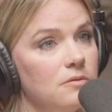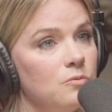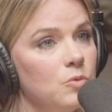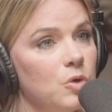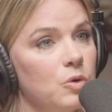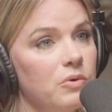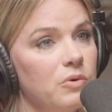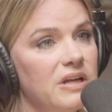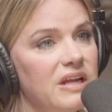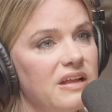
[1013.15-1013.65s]

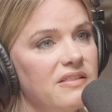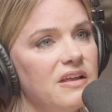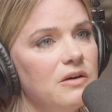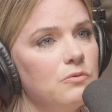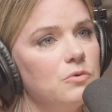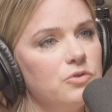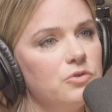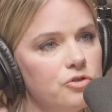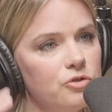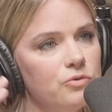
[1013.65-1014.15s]
We're reading that
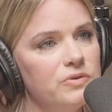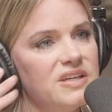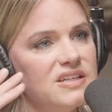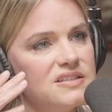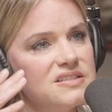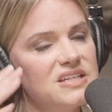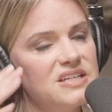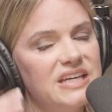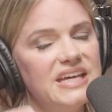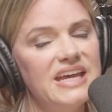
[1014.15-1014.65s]
one, doing
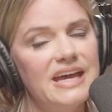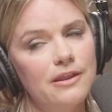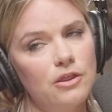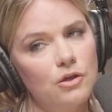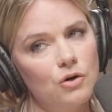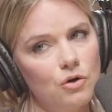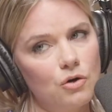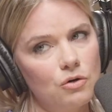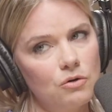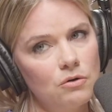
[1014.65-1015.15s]
that
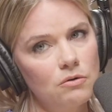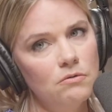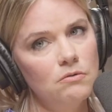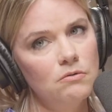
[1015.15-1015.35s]
together.